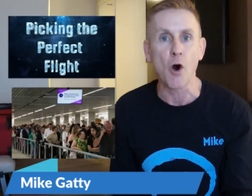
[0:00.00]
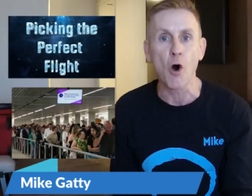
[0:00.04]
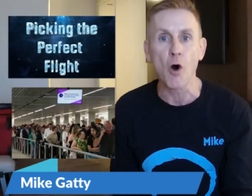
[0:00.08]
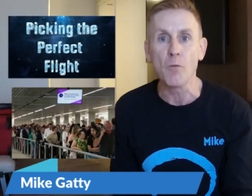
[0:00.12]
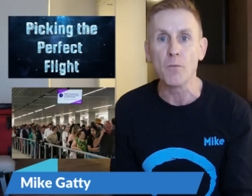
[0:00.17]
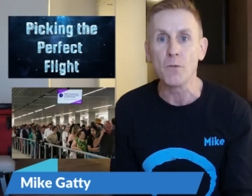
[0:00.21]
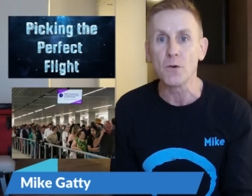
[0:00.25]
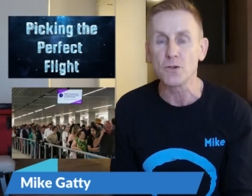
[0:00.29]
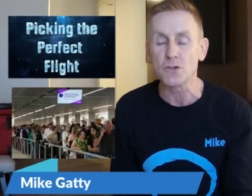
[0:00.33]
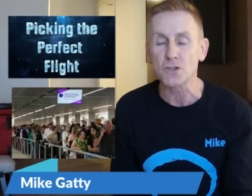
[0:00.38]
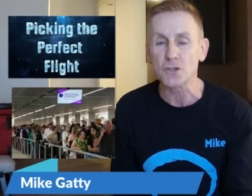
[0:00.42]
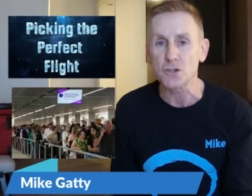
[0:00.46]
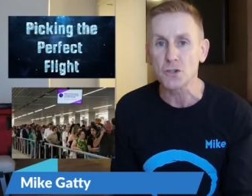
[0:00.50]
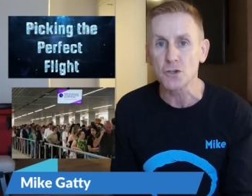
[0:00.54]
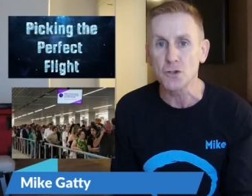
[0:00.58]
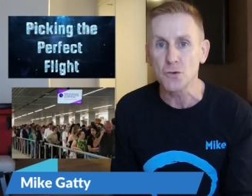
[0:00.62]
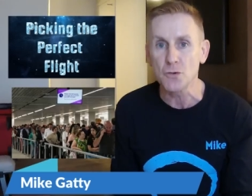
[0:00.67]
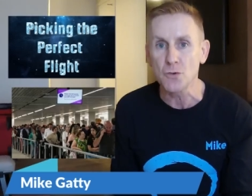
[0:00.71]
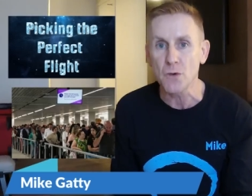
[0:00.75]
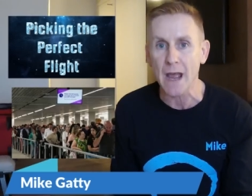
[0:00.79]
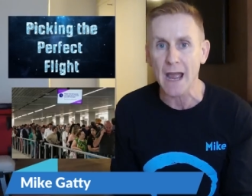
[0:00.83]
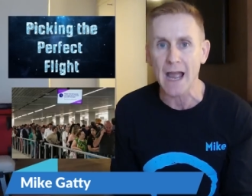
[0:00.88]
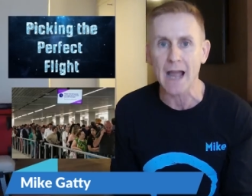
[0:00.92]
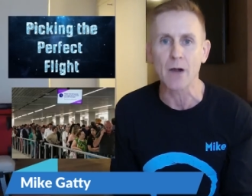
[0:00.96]
almost
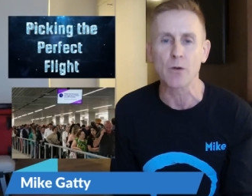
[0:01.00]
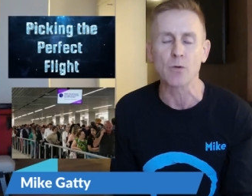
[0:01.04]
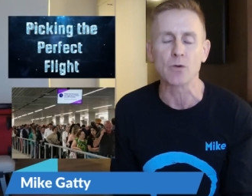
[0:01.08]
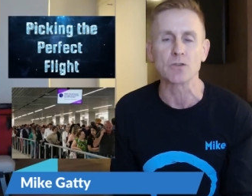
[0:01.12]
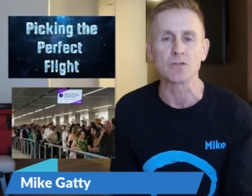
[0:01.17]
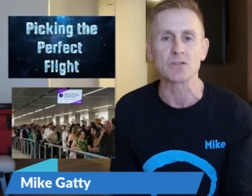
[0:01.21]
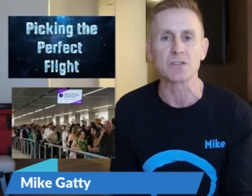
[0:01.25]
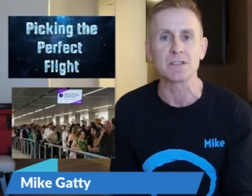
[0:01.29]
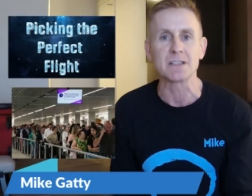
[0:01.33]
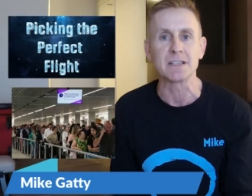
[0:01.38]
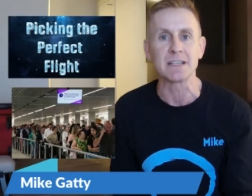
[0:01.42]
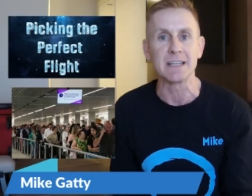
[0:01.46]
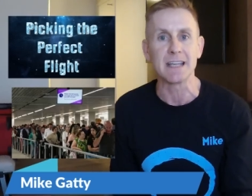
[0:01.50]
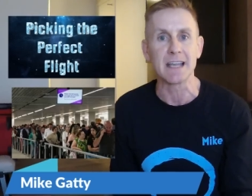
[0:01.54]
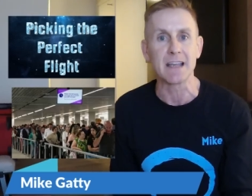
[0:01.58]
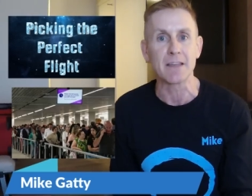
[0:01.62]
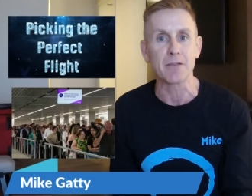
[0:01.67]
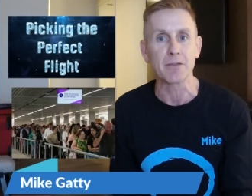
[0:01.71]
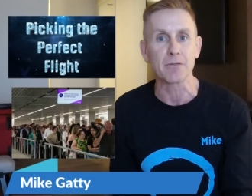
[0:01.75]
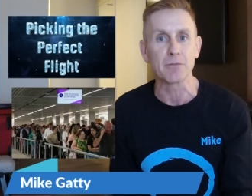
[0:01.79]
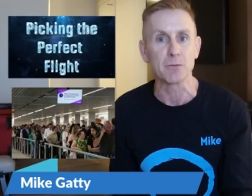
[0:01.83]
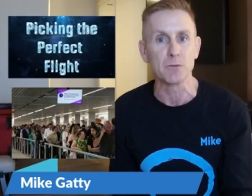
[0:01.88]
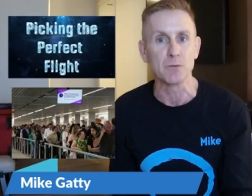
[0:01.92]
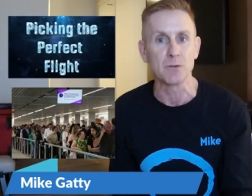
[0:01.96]
2 hours to
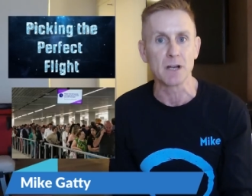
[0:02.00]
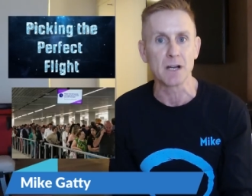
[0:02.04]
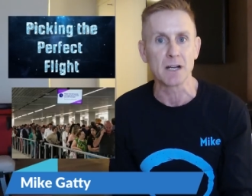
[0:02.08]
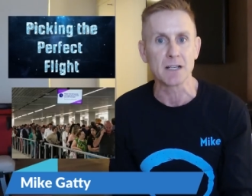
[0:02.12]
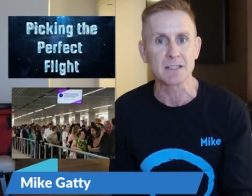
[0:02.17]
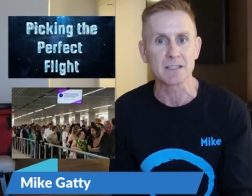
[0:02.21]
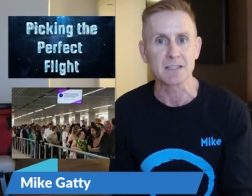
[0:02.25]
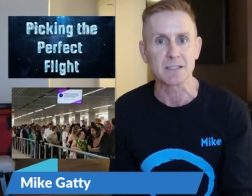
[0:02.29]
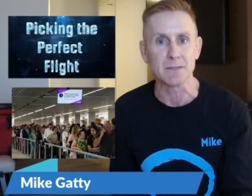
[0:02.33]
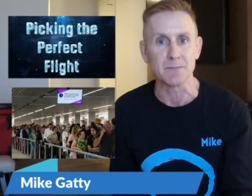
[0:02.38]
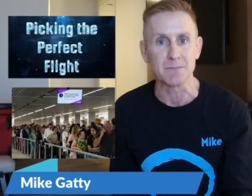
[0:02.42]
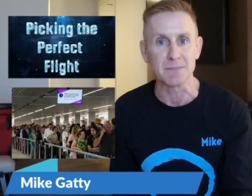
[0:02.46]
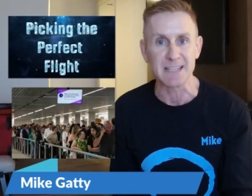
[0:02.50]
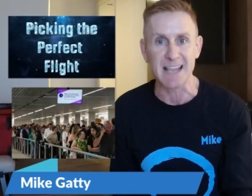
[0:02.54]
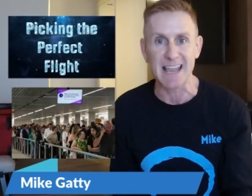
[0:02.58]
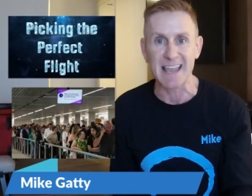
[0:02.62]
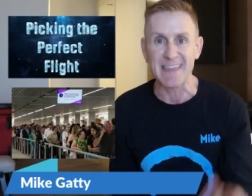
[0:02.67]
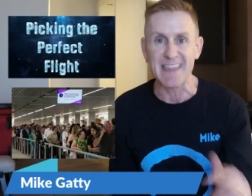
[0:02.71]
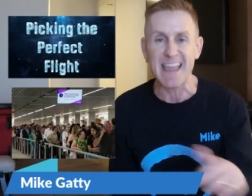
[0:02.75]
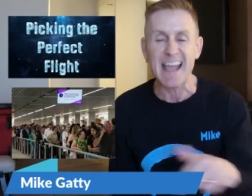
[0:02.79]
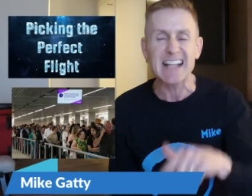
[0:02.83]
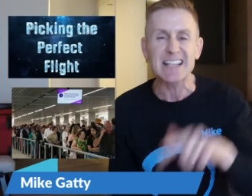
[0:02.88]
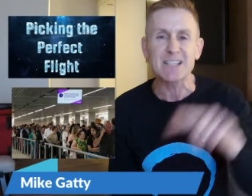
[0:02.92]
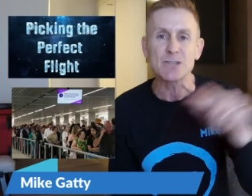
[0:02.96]
get through customs,
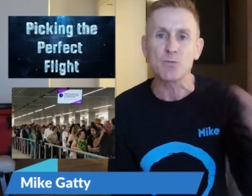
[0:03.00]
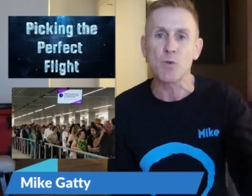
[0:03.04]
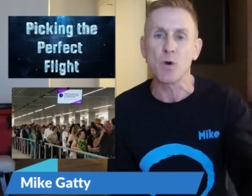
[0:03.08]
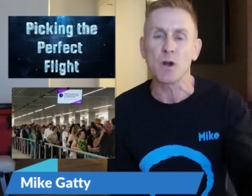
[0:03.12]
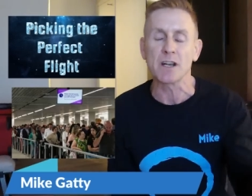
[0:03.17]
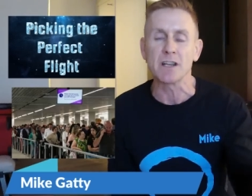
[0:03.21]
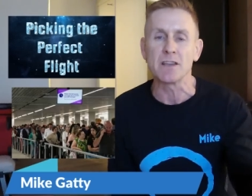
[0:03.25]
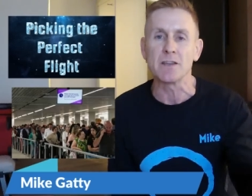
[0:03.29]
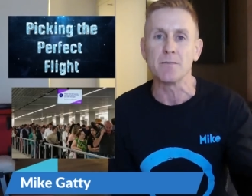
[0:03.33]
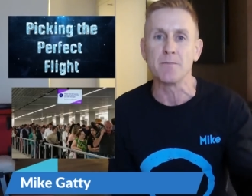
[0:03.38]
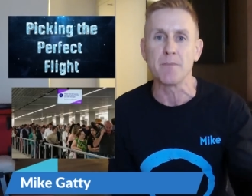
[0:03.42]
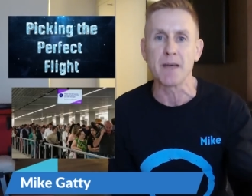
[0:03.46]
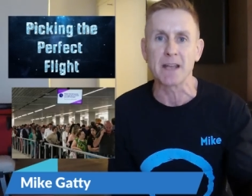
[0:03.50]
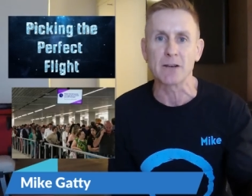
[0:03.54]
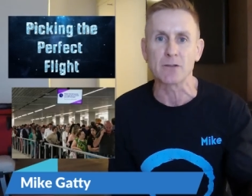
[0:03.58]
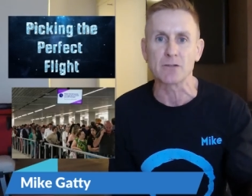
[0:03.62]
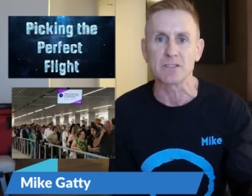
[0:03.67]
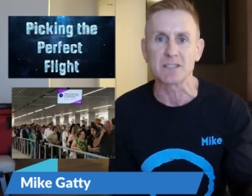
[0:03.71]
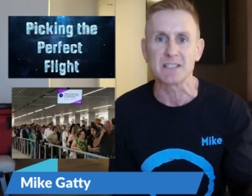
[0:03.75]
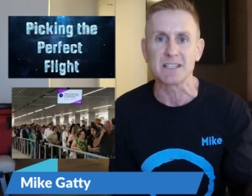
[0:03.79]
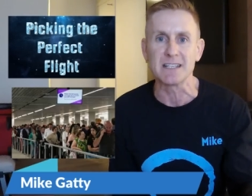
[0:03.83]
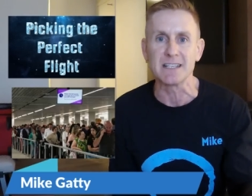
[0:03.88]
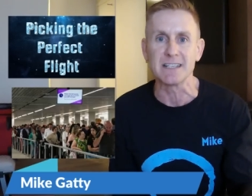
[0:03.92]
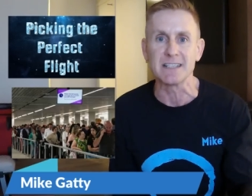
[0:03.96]
and that's one of the better
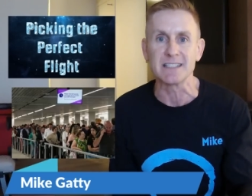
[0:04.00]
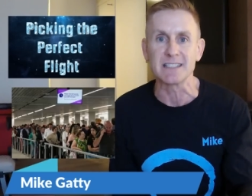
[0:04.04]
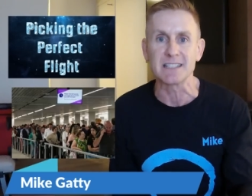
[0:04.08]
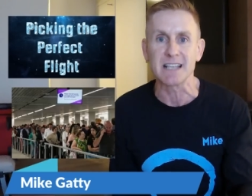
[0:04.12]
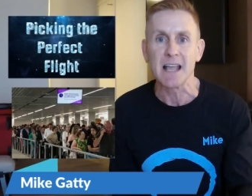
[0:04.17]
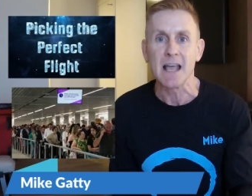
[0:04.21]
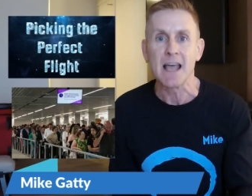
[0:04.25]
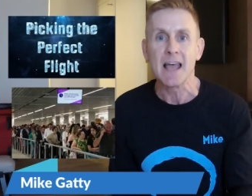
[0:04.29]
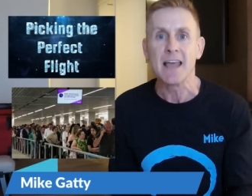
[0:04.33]
cities.